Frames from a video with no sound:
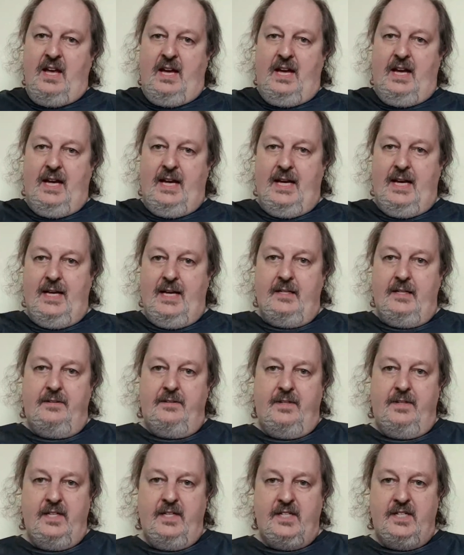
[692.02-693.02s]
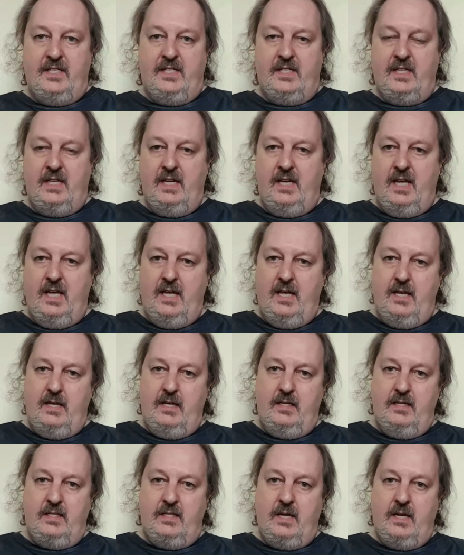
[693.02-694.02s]
And this
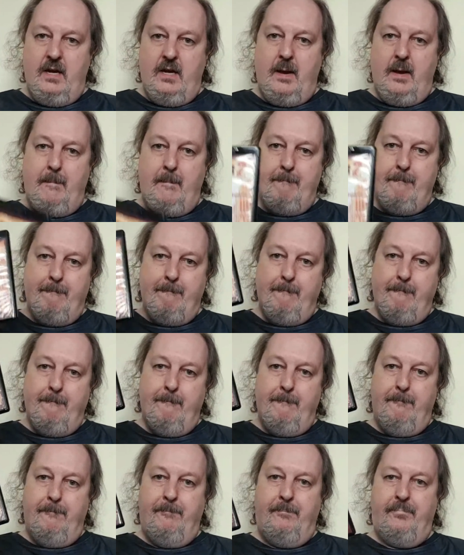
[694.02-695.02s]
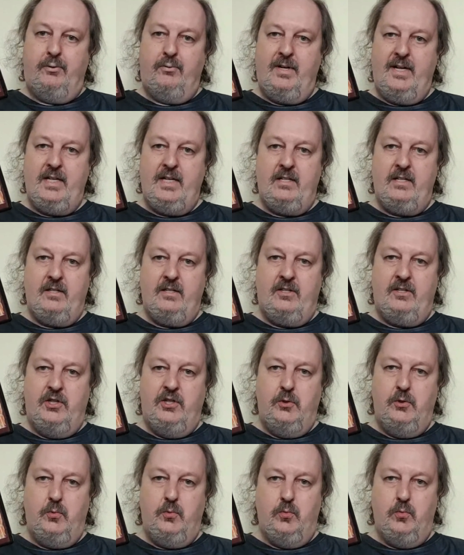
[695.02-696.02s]
is Predator
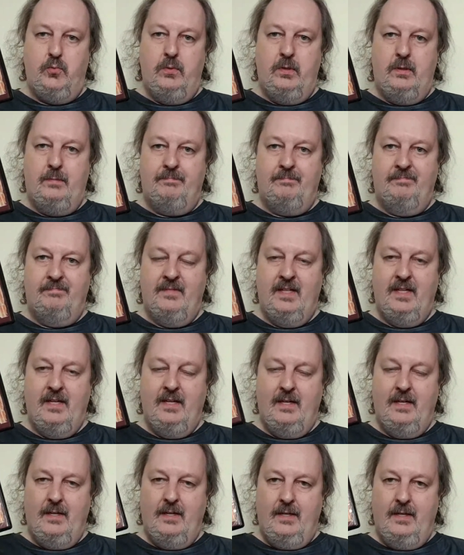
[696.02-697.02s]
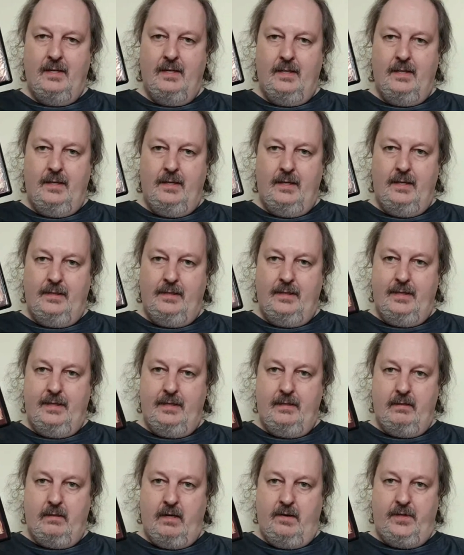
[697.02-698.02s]
2.
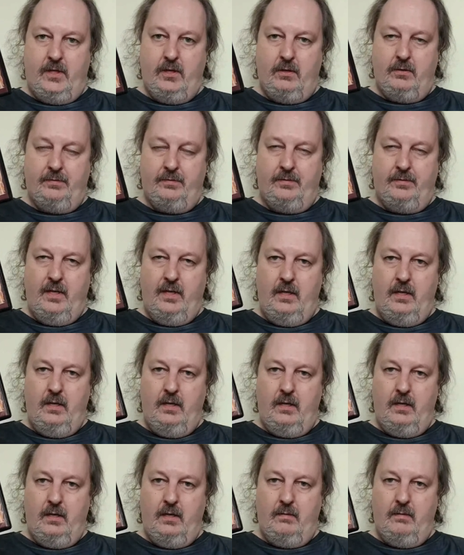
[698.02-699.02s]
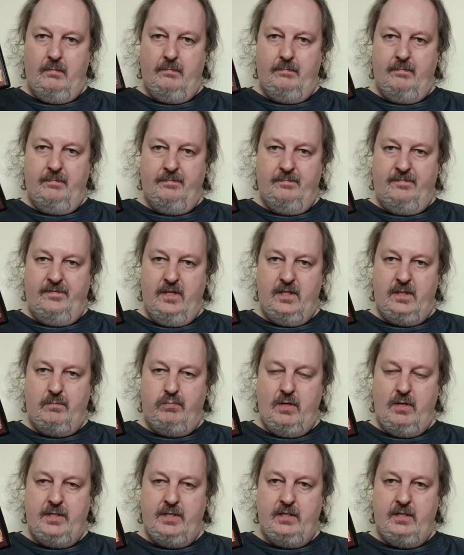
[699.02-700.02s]
Now, I've got the first
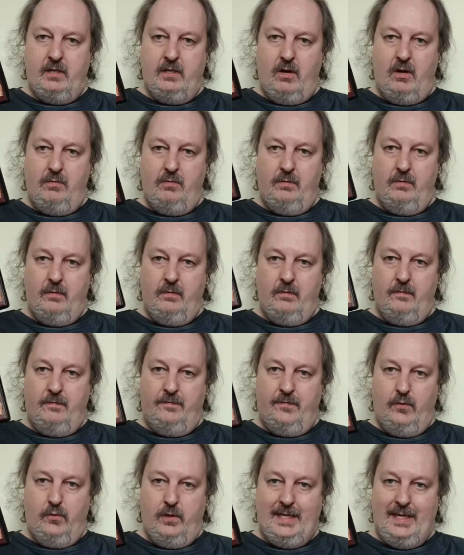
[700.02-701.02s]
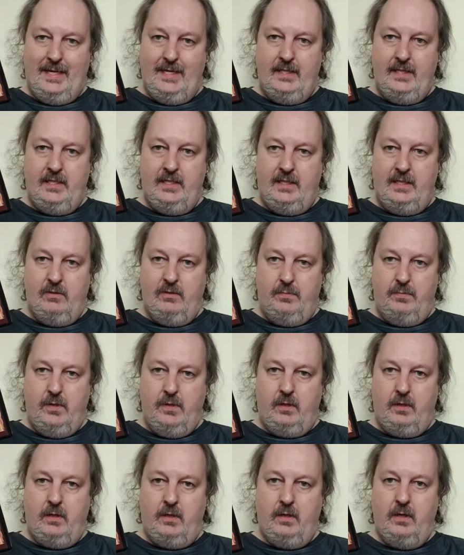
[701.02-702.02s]
Predator on 4K
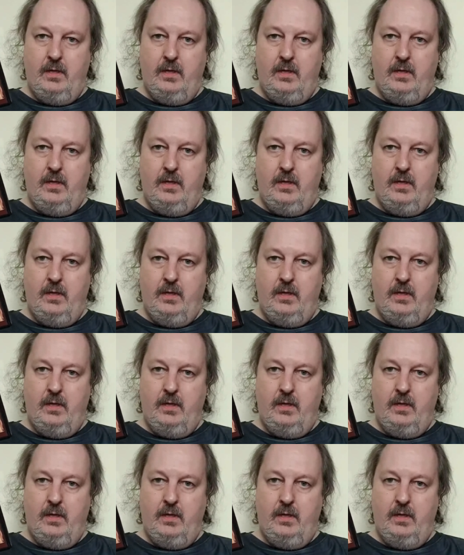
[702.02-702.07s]
Steelbook,